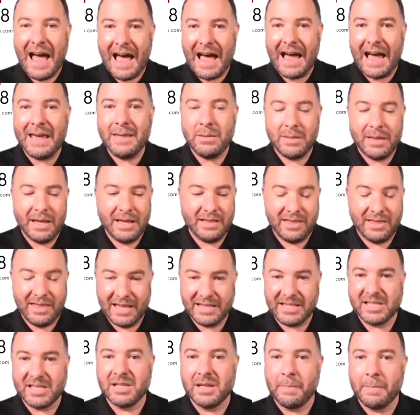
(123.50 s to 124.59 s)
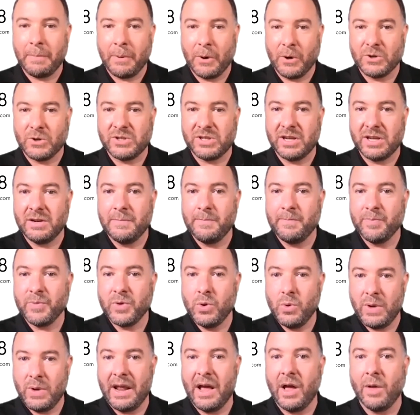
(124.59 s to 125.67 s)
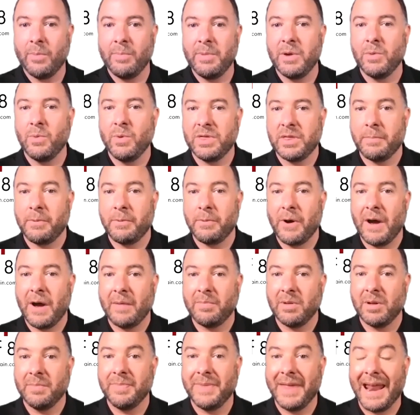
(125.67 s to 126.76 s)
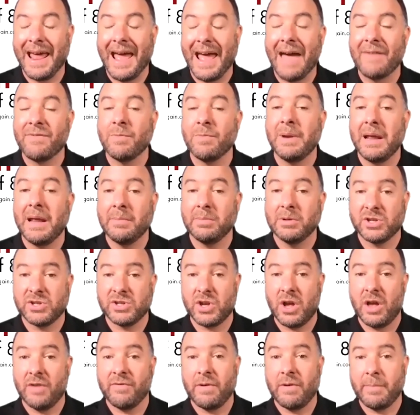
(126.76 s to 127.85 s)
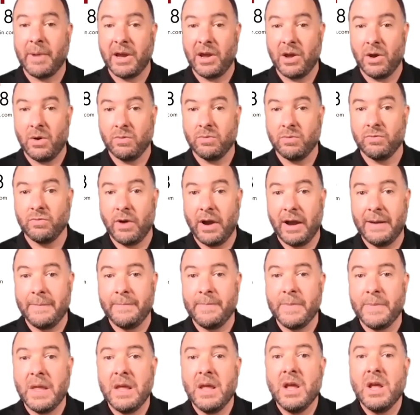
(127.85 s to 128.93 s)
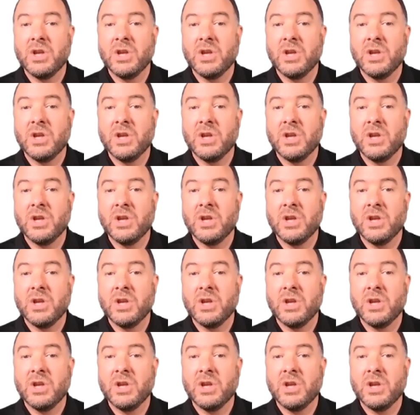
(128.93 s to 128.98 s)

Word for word: I think this is the person who can help me with the problem that I haven't been able to solve on my own. Right.